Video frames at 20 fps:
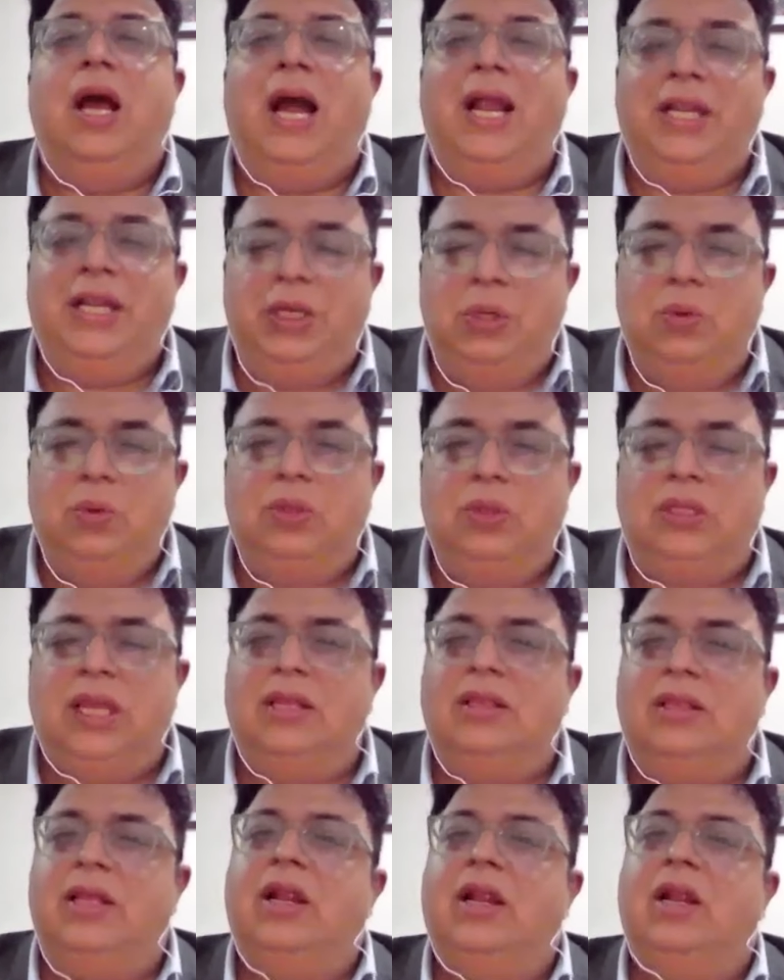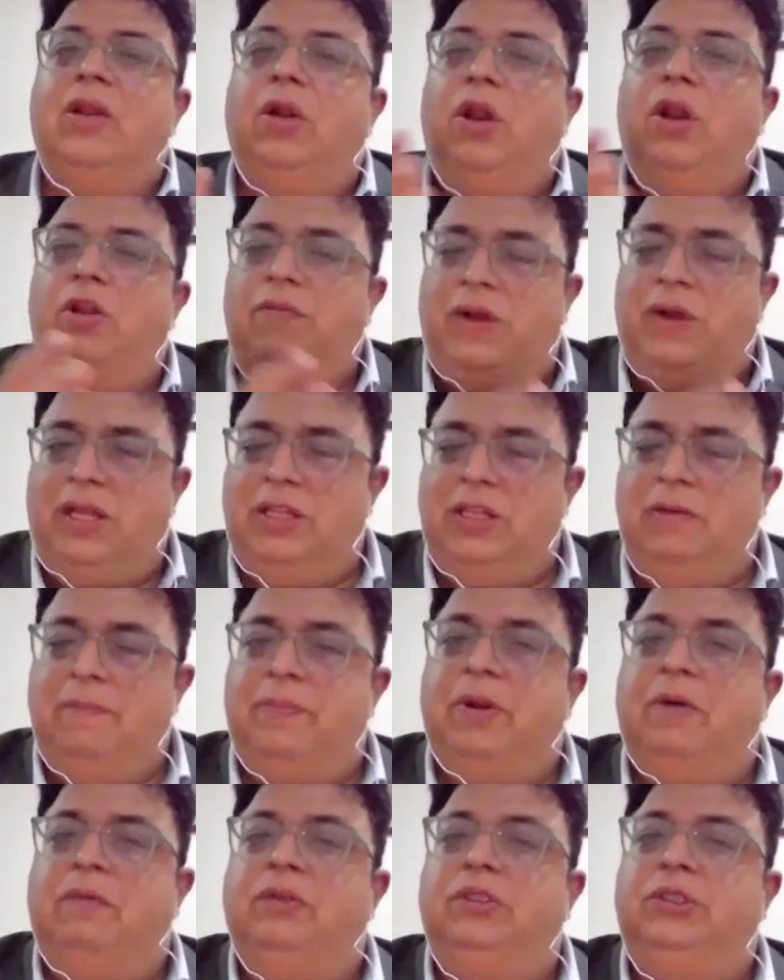I do think there are a lot of other
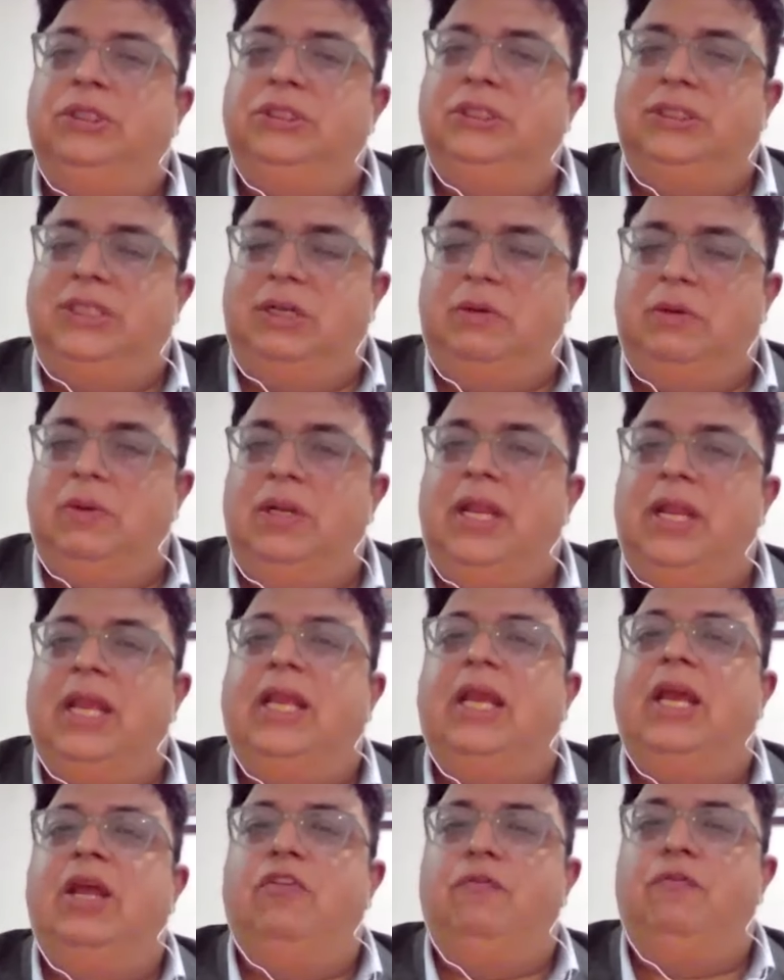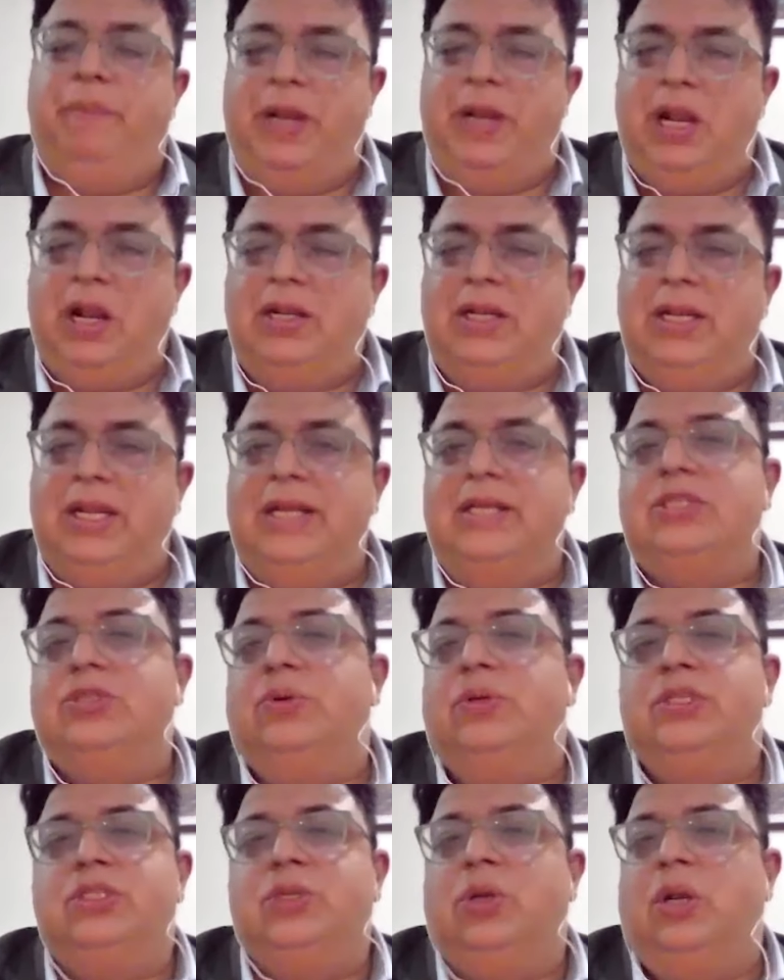provisions that will take care of penalties.
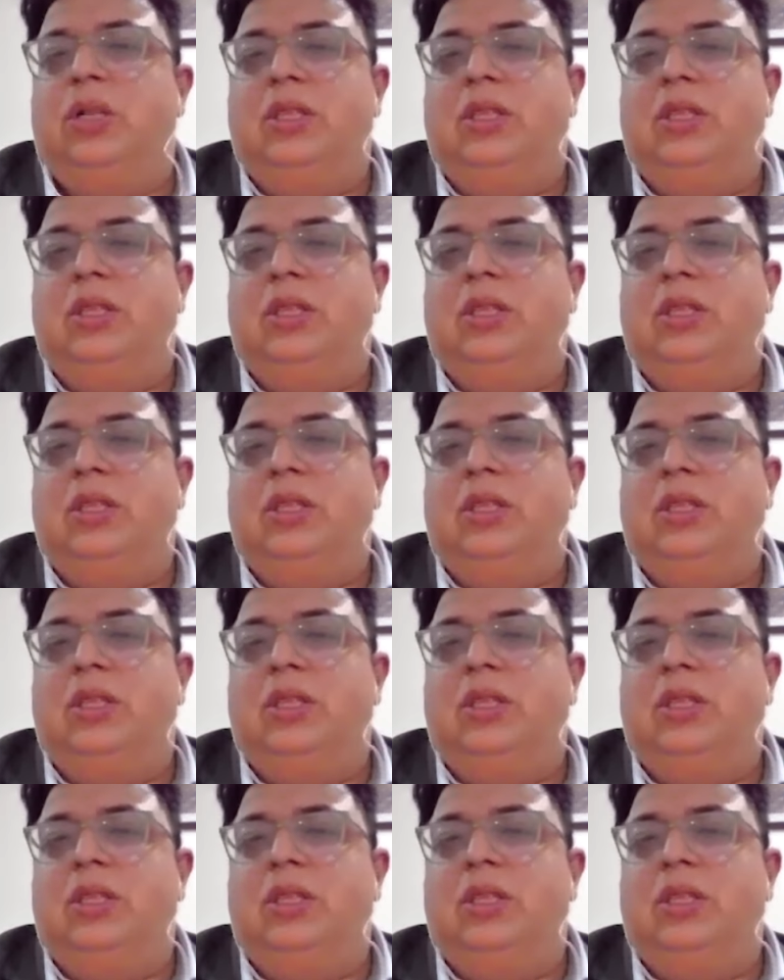So it's